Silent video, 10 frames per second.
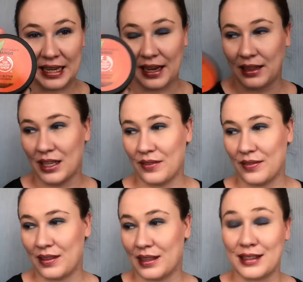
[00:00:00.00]
I
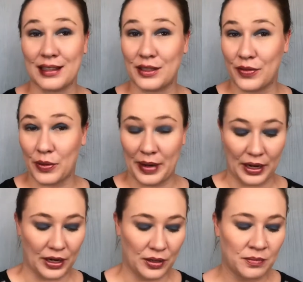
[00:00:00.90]
love the scent of their
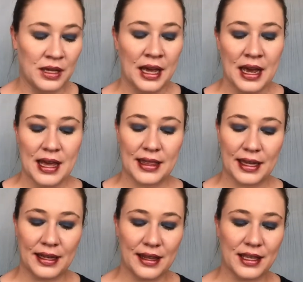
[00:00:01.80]
mango.
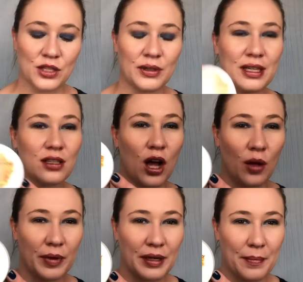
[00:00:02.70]
Then this one is
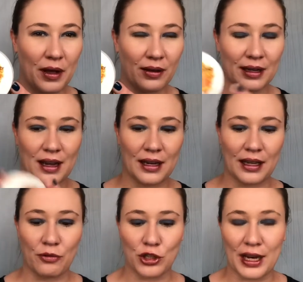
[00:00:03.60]
almond milk and honey,
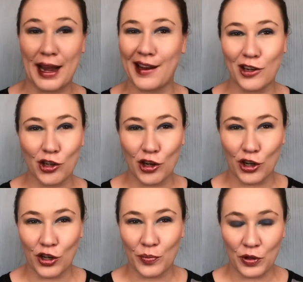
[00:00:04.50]
which I hadn't heard
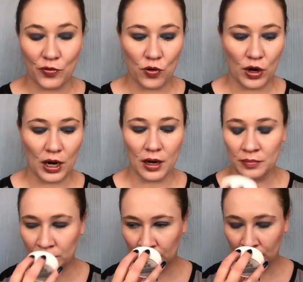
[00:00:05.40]
of before
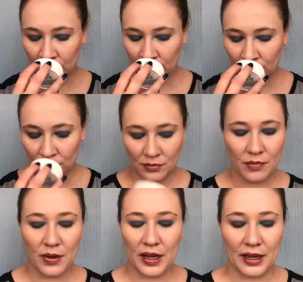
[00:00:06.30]

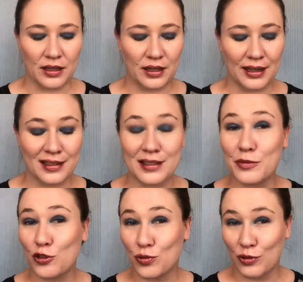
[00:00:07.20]
but it
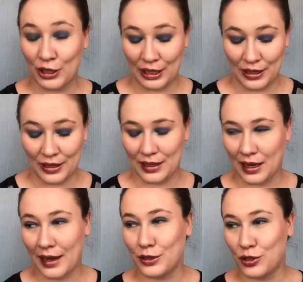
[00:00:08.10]
smells really good.
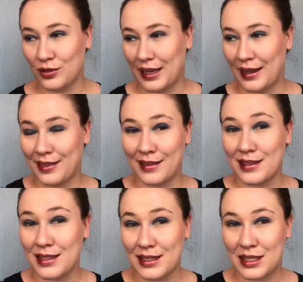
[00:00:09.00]
I do like the
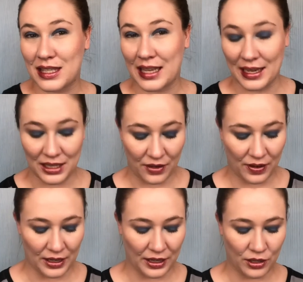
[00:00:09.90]
scent of
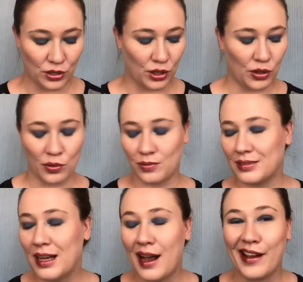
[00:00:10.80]
honey, so
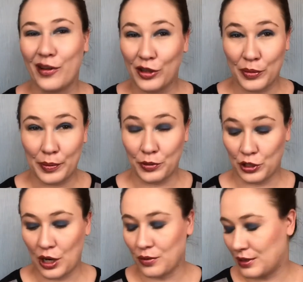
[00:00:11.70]
I know other people
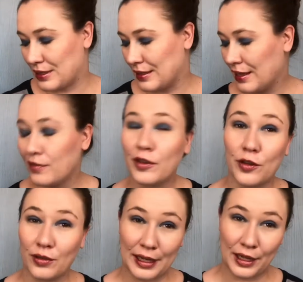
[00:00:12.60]
don't. If you
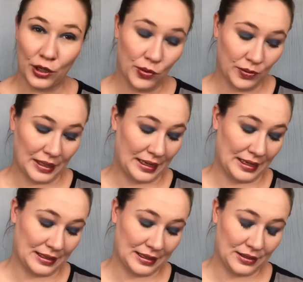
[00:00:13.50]
don't like it, you won't like
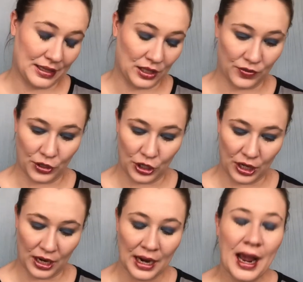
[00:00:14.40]
it, that's for
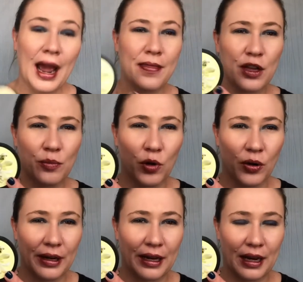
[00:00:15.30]
sure. And then
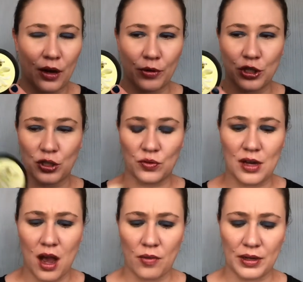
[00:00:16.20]
Moringa, which is
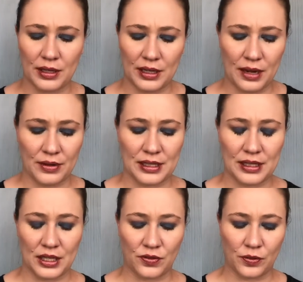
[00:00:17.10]
not one that I was
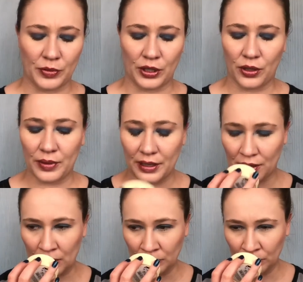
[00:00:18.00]
as familiar
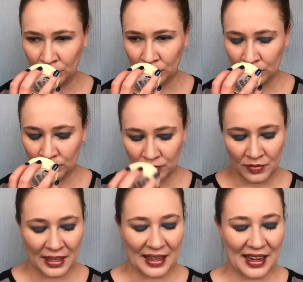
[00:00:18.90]
with.
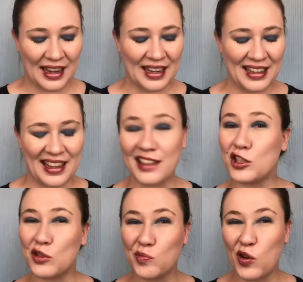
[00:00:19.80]
It,
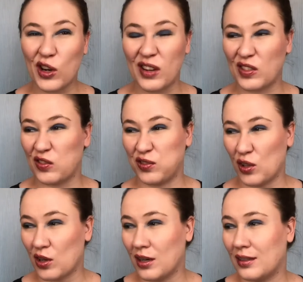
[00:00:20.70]
it's more of a
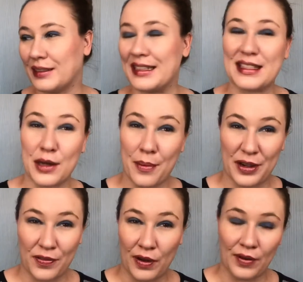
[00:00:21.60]
floral, it's not my
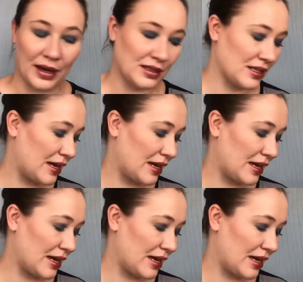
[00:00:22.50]
favorite.